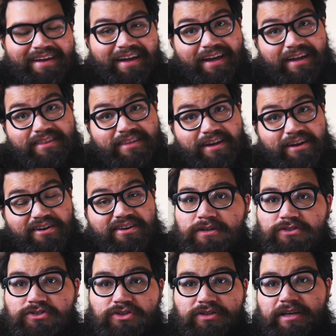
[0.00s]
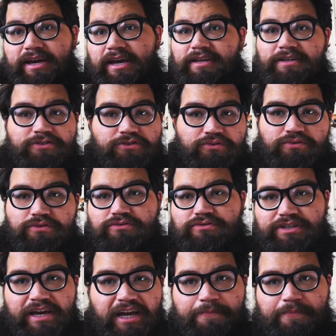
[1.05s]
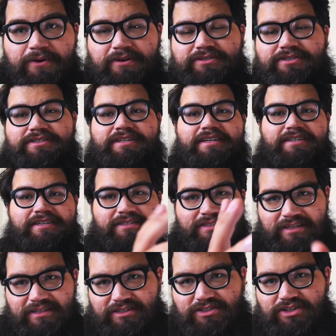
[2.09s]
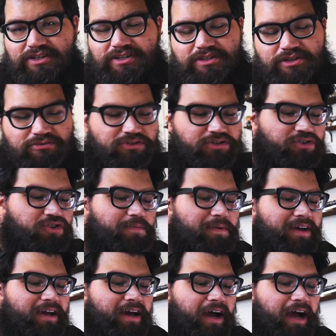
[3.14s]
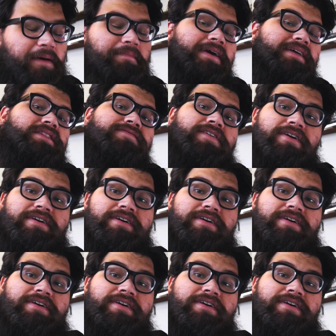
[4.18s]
Hi there. So like any true tech person that exists on YouTube, I made the very